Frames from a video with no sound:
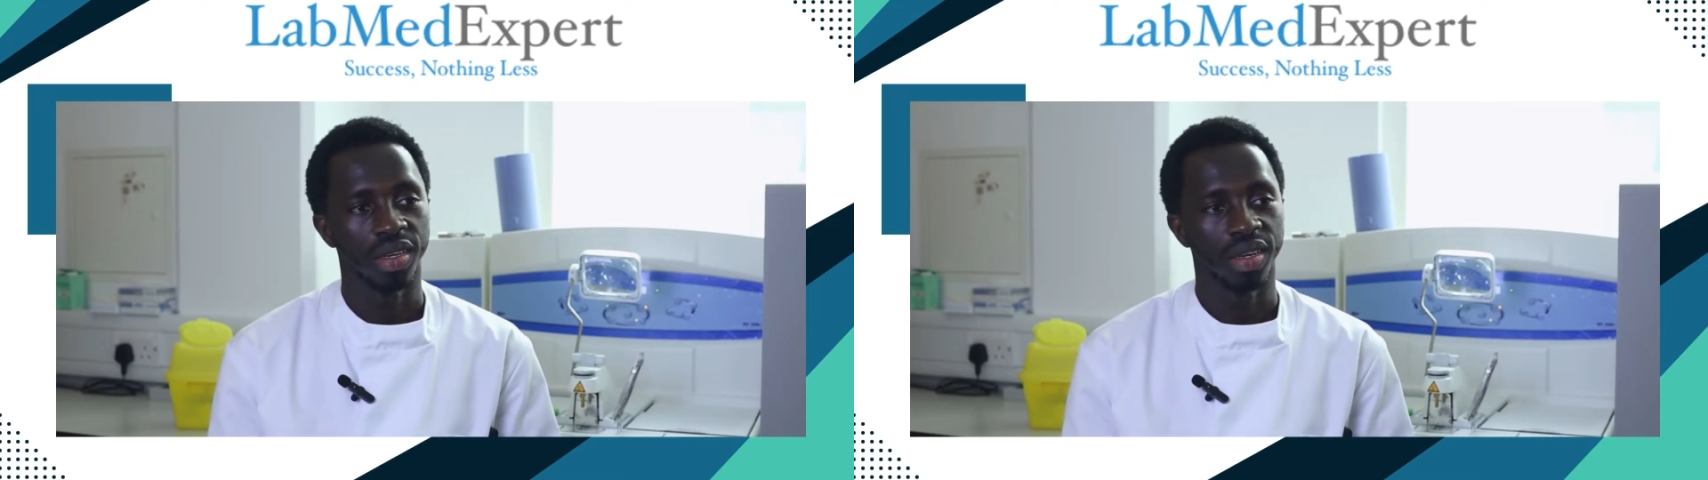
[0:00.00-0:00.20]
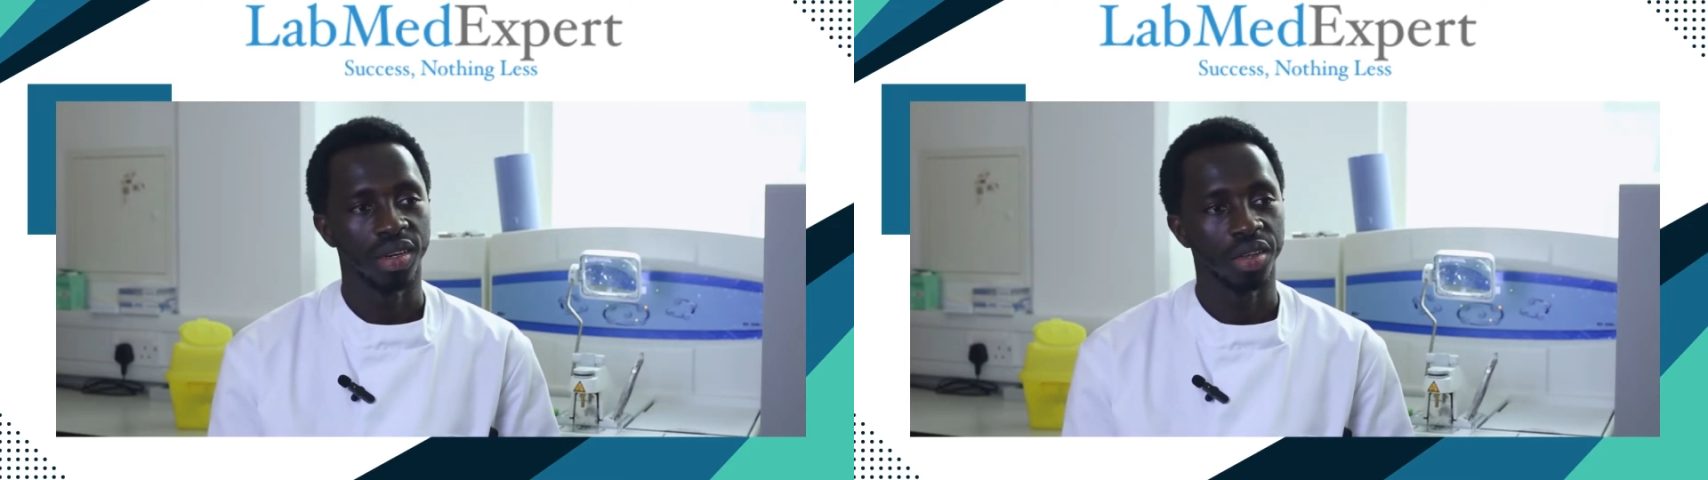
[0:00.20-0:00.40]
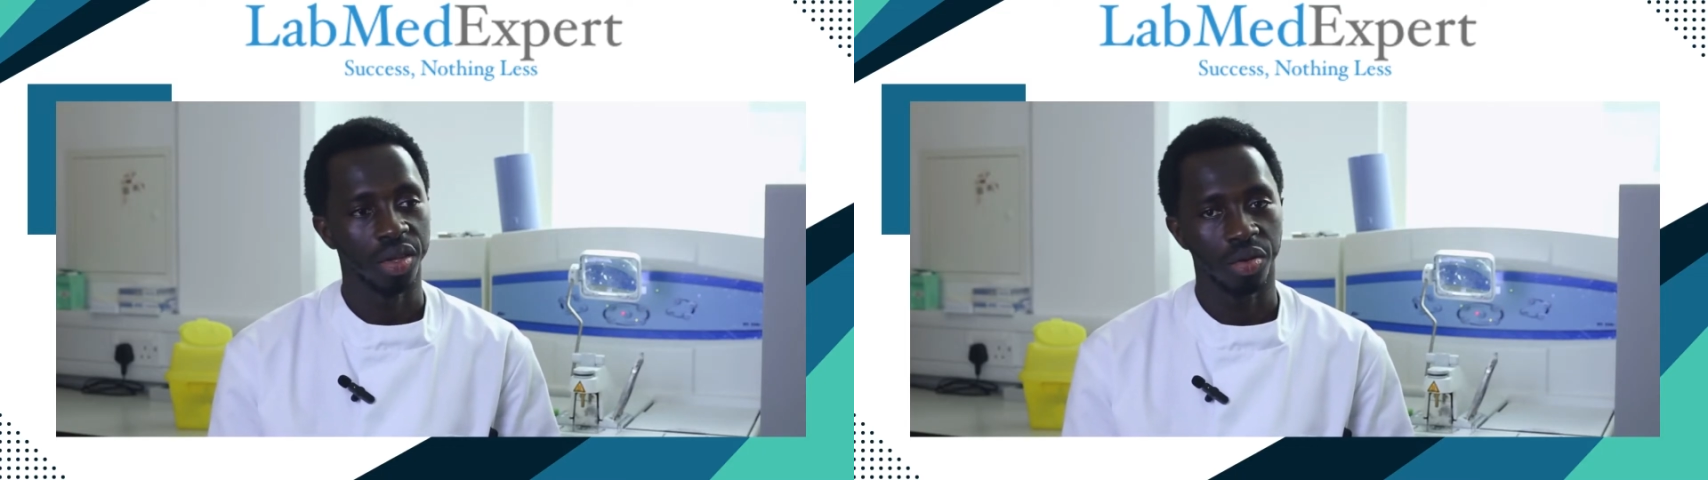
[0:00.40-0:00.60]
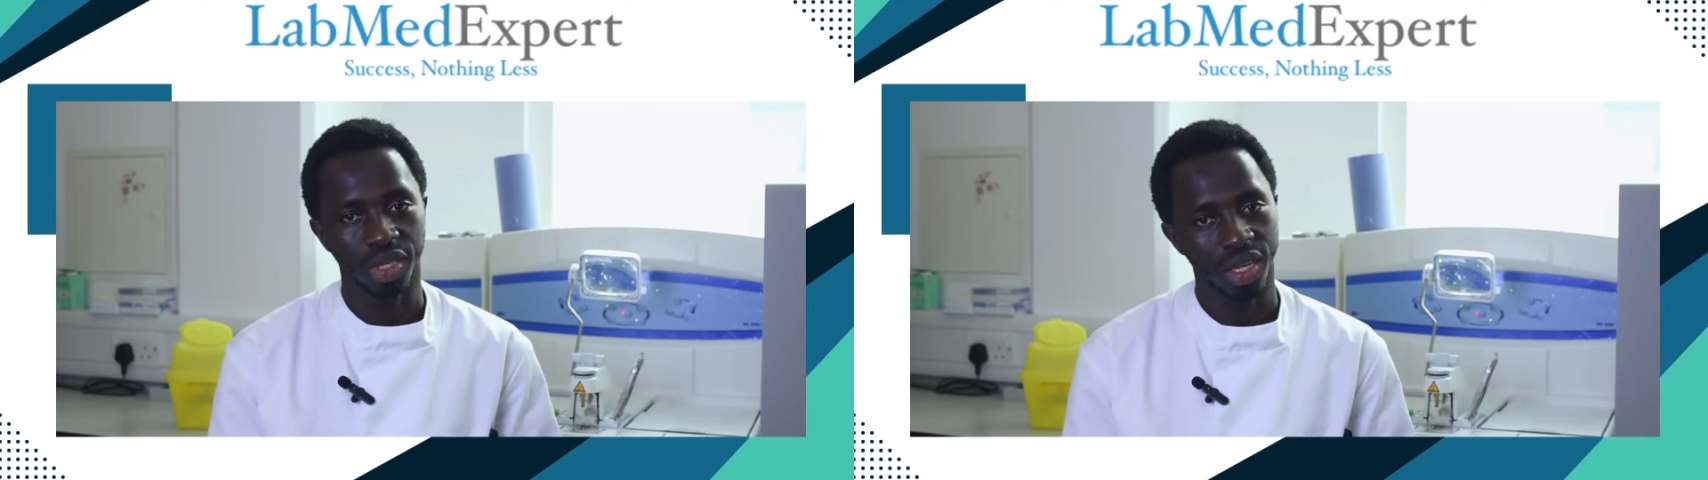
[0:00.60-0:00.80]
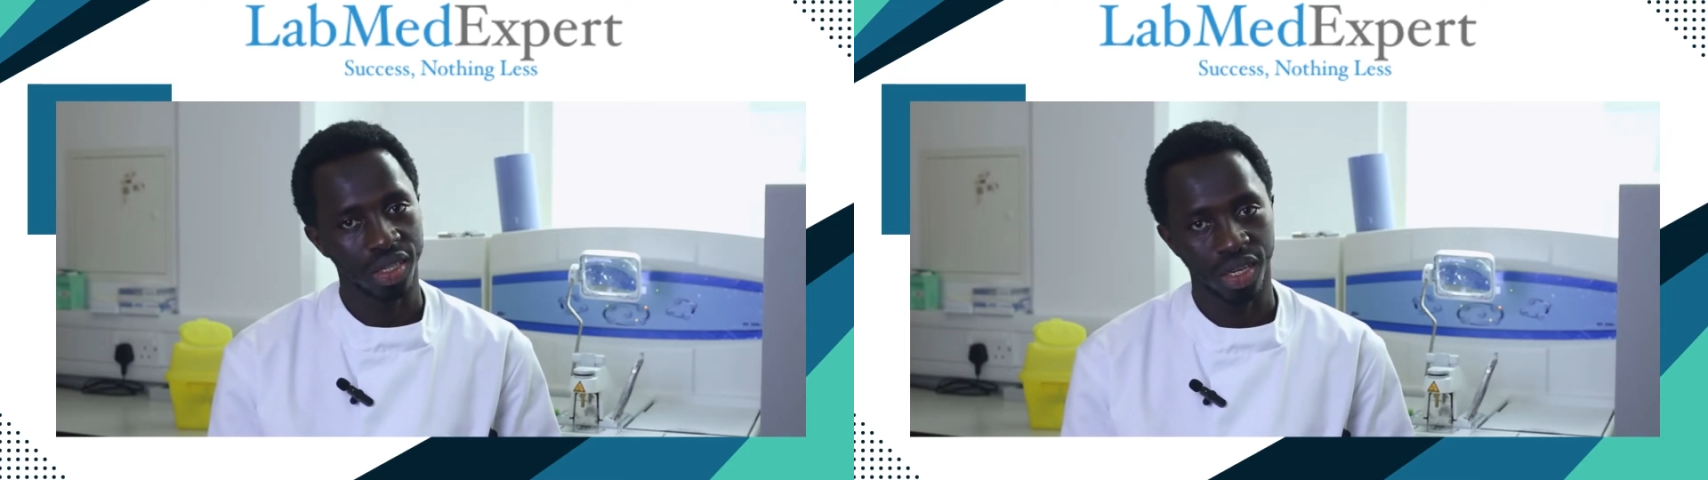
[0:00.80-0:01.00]
Nothing
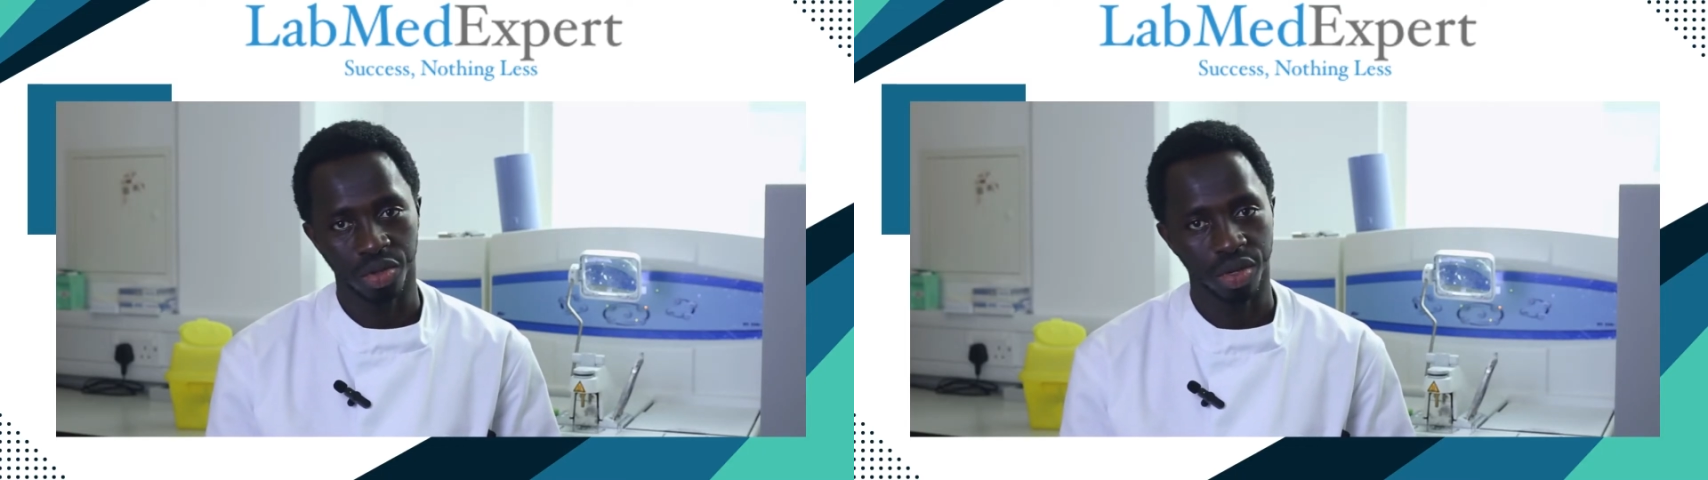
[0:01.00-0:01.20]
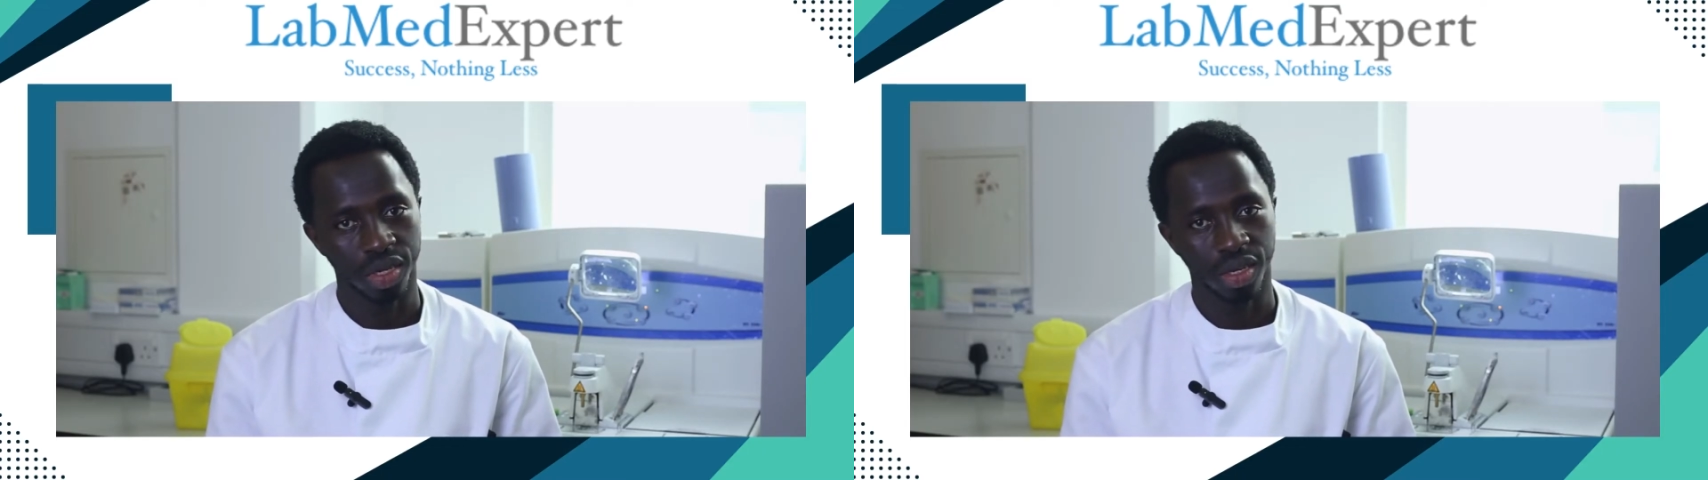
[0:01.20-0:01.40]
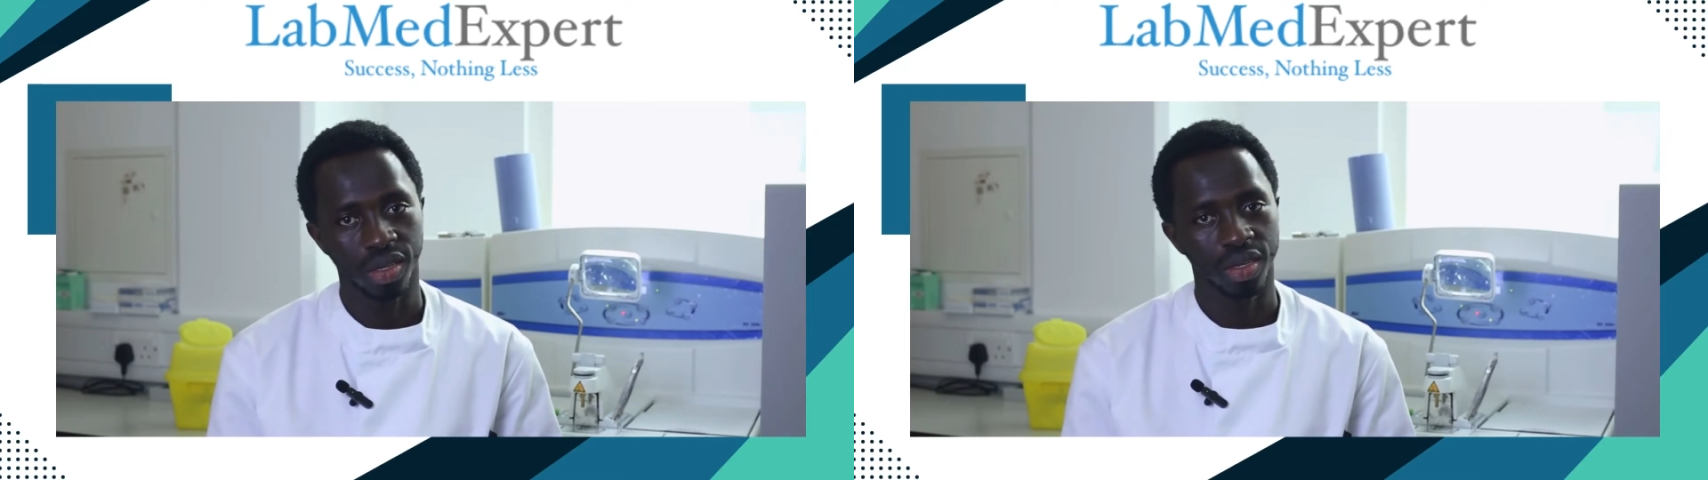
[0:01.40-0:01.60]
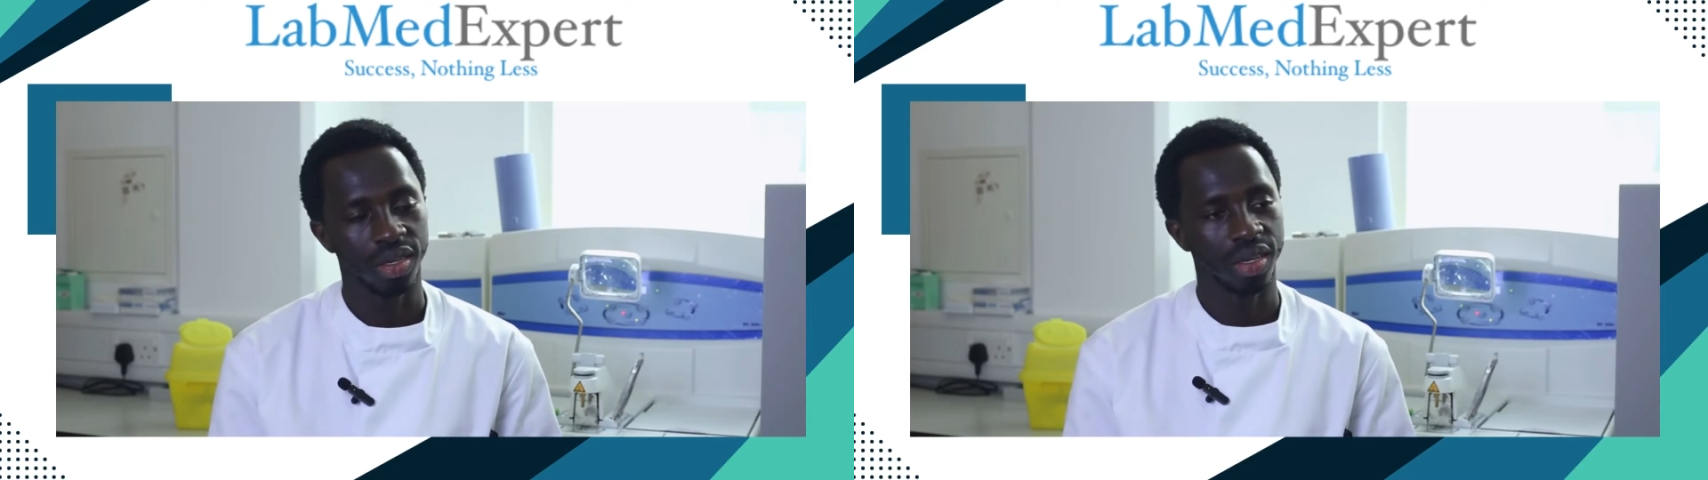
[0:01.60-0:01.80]
was exaggerated.